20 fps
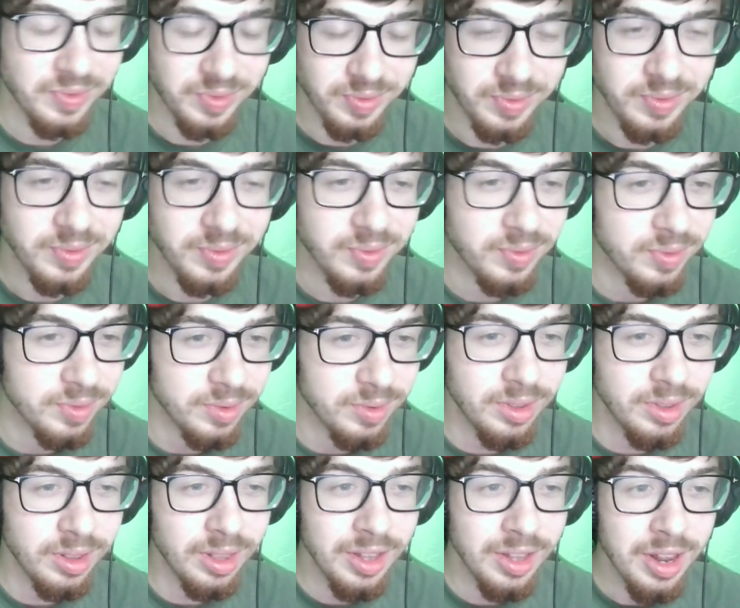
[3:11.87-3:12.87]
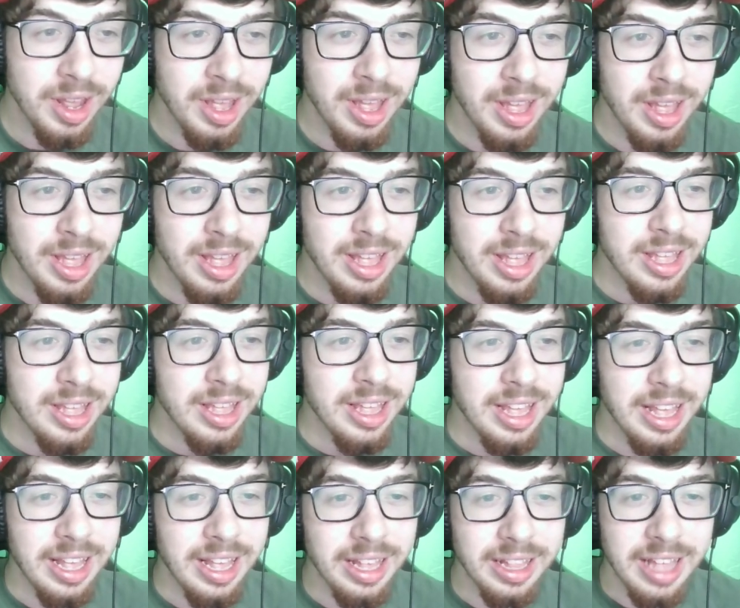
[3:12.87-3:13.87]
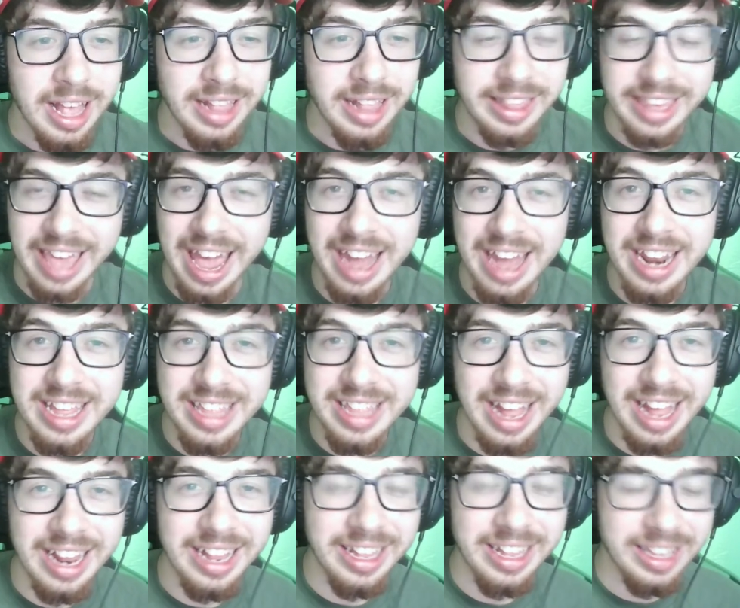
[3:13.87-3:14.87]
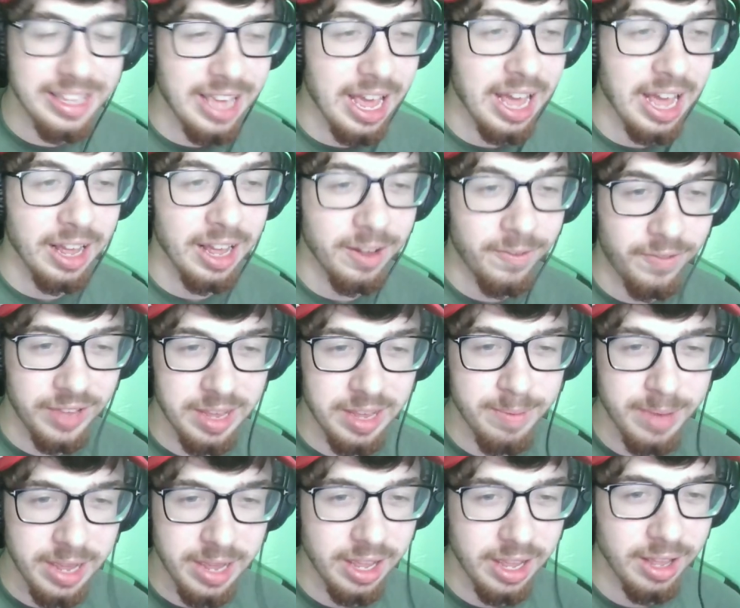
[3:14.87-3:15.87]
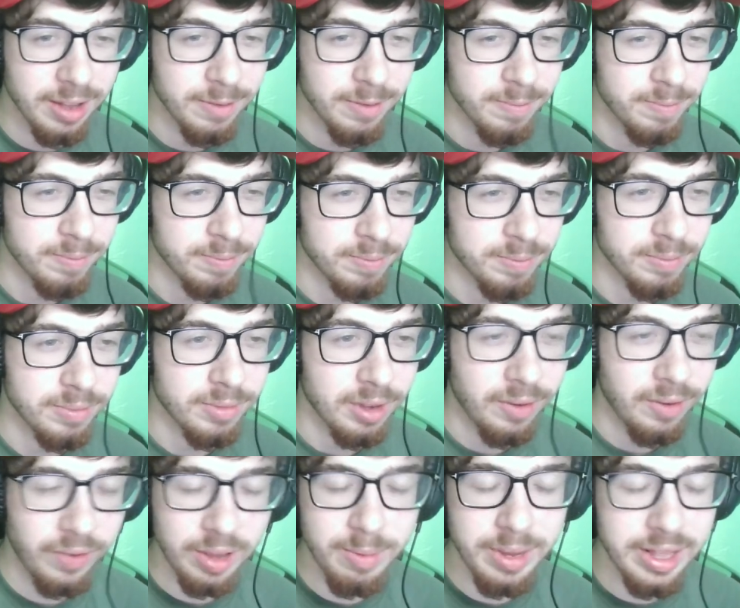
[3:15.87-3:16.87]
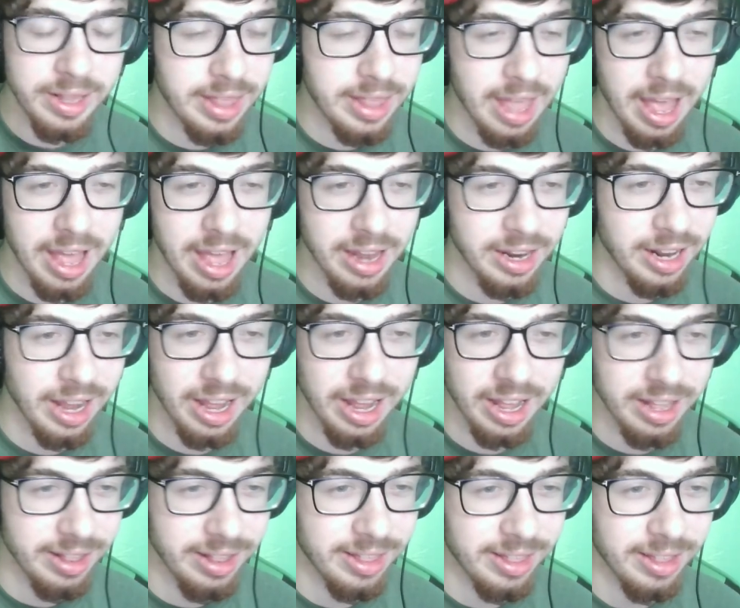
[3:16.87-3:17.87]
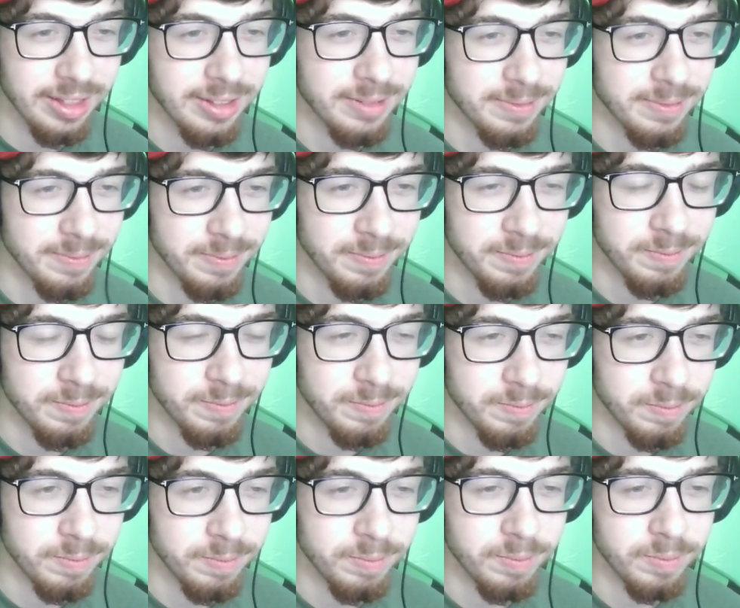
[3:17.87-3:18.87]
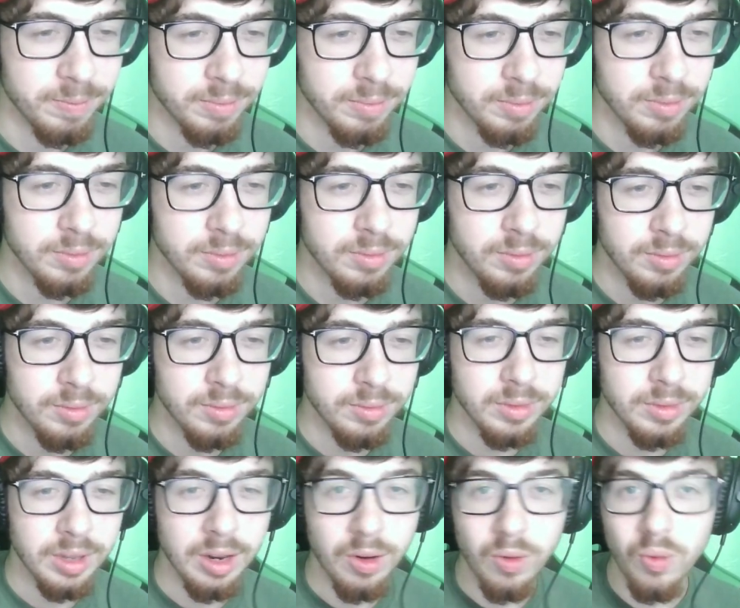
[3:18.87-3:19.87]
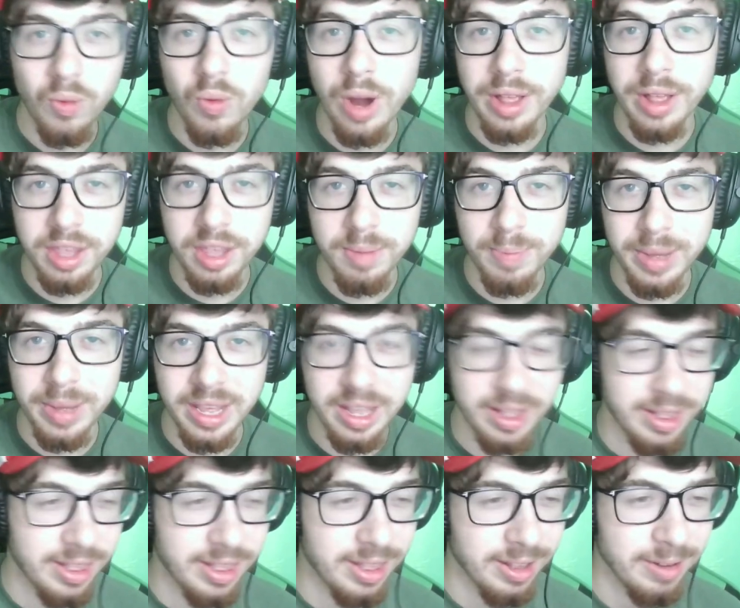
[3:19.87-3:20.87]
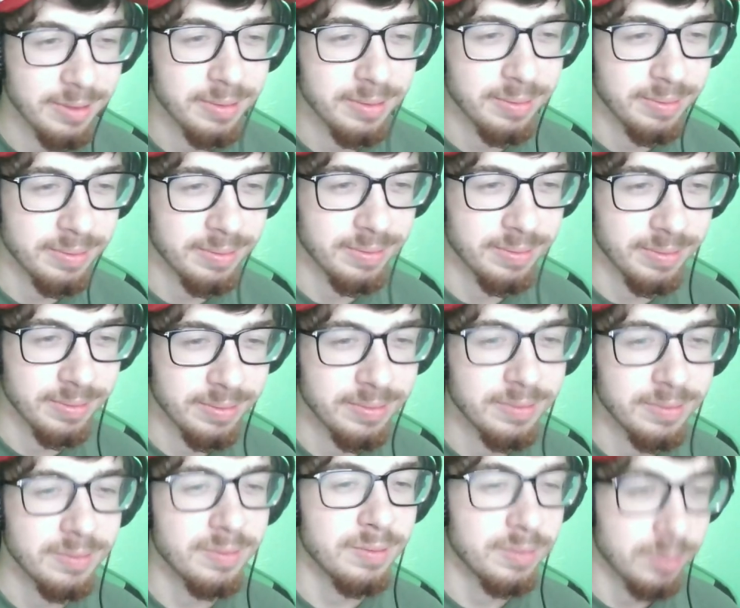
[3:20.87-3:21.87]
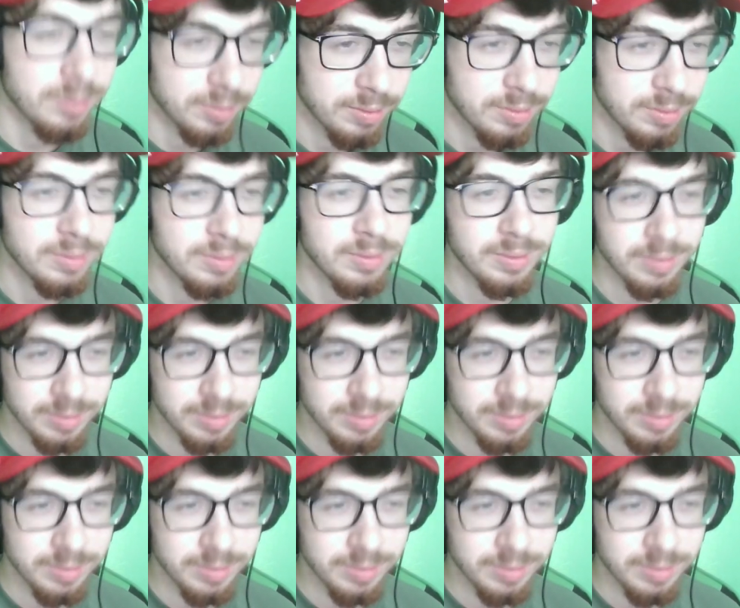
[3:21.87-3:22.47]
come on here. My truck's lit. It's Canada, yeah, Phoebe. Phoebe's dead, guys. Football, roll mama's cooking Rest in tastes peace. so good. Don't talk to me if you live